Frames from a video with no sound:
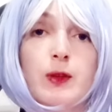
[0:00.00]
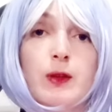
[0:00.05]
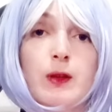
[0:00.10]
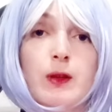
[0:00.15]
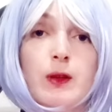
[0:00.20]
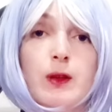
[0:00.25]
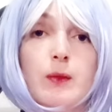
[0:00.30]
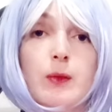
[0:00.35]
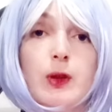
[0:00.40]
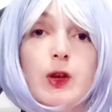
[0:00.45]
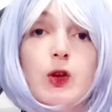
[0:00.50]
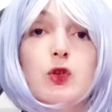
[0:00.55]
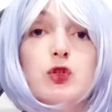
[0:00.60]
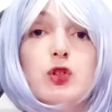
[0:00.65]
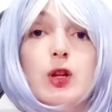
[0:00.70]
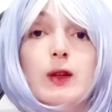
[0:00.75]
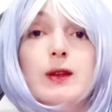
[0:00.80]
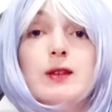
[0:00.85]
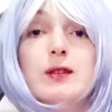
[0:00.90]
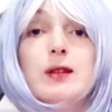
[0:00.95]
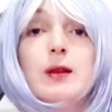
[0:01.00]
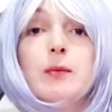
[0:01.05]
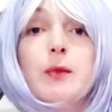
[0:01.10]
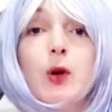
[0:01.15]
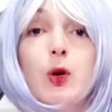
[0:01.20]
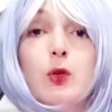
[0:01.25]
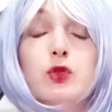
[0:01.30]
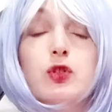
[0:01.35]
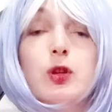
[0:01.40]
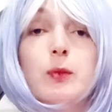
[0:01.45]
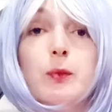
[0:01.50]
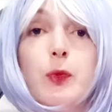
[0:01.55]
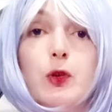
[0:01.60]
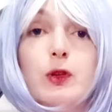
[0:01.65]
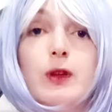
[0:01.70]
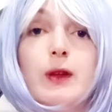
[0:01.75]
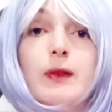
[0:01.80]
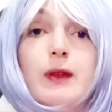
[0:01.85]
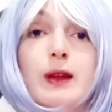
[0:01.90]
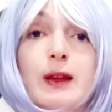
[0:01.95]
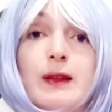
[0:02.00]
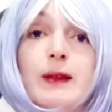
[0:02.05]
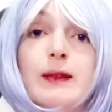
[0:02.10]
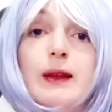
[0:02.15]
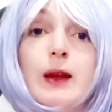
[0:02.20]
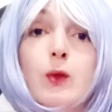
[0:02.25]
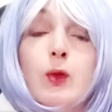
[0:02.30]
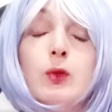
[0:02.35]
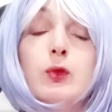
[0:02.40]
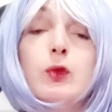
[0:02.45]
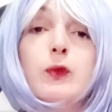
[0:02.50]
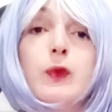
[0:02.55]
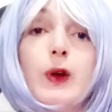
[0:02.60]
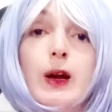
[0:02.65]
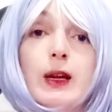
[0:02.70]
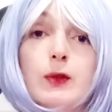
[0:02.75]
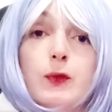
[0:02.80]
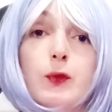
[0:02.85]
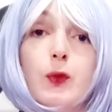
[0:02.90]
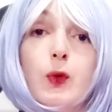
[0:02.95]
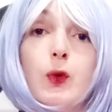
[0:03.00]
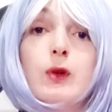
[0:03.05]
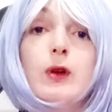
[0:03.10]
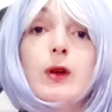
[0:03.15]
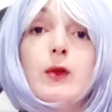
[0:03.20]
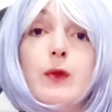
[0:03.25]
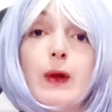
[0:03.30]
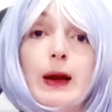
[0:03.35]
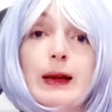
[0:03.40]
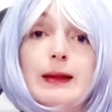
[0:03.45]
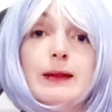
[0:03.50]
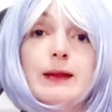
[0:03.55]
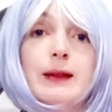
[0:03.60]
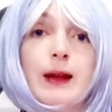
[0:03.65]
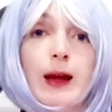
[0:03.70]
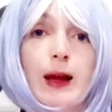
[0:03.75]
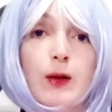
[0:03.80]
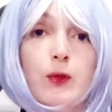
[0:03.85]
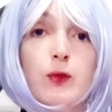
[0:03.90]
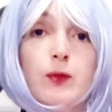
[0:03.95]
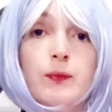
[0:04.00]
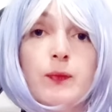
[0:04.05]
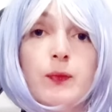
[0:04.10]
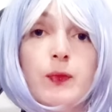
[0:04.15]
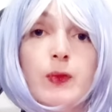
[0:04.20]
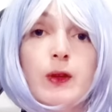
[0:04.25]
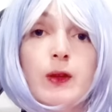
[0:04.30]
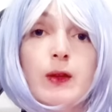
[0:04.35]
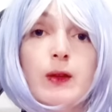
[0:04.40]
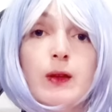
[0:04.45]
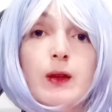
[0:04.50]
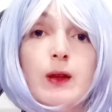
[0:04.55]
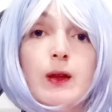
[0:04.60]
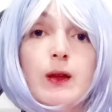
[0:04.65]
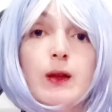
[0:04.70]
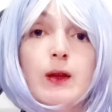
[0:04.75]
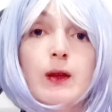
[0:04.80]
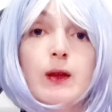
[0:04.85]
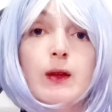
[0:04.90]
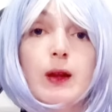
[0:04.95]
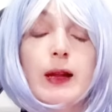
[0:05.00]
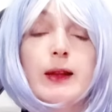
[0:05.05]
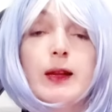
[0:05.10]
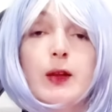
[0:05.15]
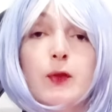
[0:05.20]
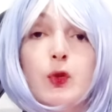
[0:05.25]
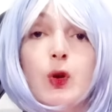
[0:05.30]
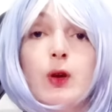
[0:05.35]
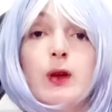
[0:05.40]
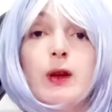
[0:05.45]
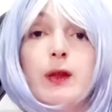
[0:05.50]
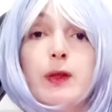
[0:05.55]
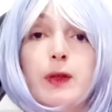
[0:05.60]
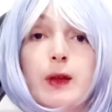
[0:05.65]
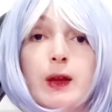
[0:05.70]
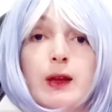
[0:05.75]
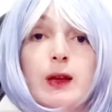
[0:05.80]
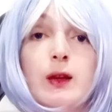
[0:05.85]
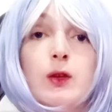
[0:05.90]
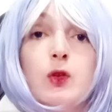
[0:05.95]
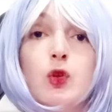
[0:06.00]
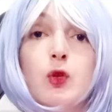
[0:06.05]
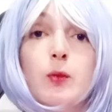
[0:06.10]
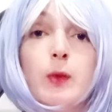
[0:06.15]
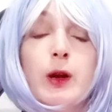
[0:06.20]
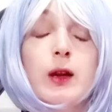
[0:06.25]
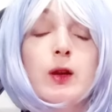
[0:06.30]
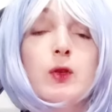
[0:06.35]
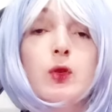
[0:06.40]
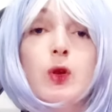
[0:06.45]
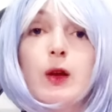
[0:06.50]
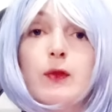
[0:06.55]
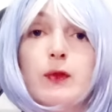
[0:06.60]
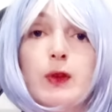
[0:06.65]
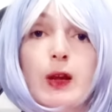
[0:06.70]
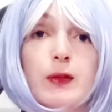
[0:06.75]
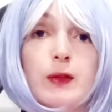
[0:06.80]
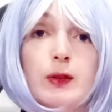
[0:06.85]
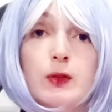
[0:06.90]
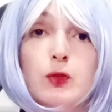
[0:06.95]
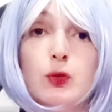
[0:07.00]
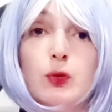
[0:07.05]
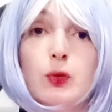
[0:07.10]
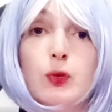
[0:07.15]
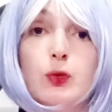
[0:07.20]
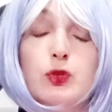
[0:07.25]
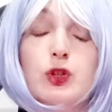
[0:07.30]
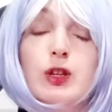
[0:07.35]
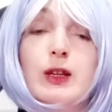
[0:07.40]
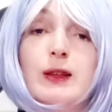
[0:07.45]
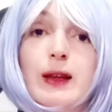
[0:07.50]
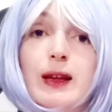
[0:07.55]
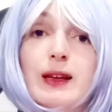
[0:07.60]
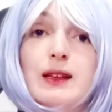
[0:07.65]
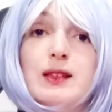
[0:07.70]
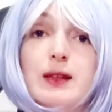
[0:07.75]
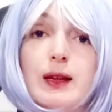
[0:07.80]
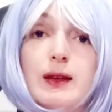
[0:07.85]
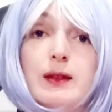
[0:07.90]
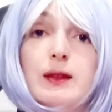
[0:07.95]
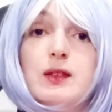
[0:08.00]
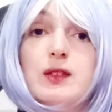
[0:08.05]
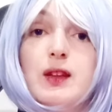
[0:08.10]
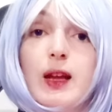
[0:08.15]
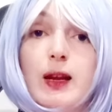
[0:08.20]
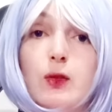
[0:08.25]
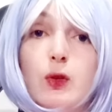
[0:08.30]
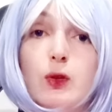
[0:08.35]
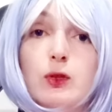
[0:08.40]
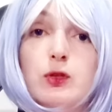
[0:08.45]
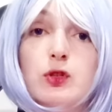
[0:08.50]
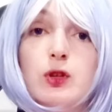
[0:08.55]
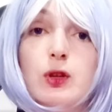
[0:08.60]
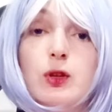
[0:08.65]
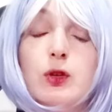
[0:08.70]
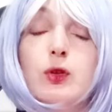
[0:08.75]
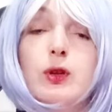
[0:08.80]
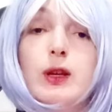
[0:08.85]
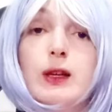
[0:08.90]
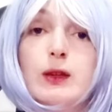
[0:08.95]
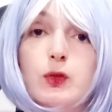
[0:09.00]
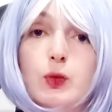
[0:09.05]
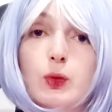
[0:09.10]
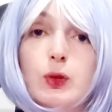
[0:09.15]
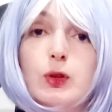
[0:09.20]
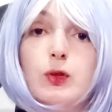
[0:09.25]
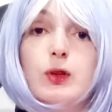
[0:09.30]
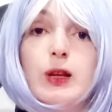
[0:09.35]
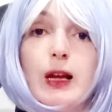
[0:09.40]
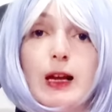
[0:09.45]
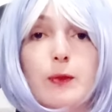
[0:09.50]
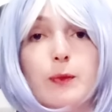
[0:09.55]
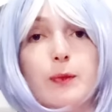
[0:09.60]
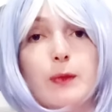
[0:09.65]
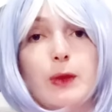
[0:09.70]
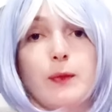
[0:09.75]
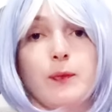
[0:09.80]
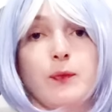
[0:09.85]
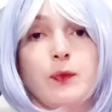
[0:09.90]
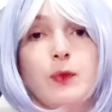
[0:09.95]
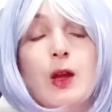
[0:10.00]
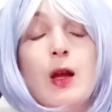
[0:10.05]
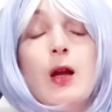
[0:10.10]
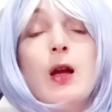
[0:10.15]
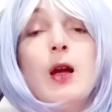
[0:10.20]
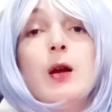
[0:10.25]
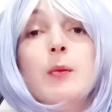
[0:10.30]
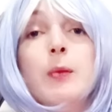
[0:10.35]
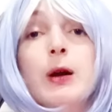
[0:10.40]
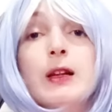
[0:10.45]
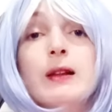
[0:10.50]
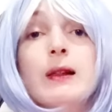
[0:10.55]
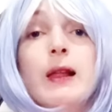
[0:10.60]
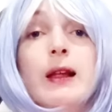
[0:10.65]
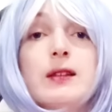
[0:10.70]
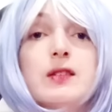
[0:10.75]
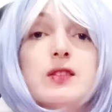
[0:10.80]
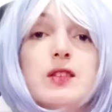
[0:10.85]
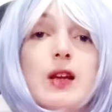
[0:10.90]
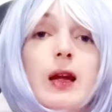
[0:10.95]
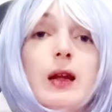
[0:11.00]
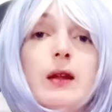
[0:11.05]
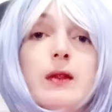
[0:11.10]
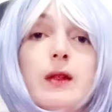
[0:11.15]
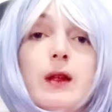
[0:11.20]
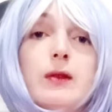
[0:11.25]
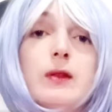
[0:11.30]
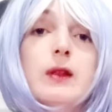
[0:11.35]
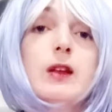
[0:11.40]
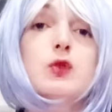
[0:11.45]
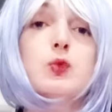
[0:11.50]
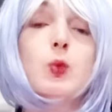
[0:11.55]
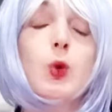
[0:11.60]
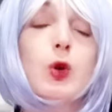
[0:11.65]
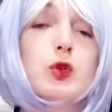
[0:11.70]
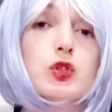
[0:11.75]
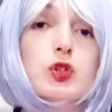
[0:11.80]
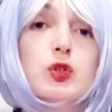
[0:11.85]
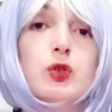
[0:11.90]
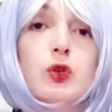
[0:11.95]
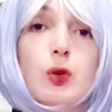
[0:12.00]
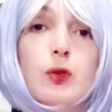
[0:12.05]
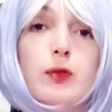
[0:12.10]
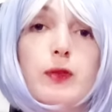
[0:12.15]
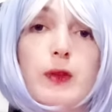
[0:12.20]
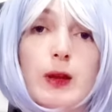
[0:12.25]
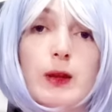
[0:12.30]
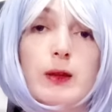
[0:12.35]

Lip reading: Because that is the most important thing that I want to fight for right now. And if you're a thinking human and you have nothing to lose, it takes 30 seconds, you can do it to help. But let's say that this wasn't your thing.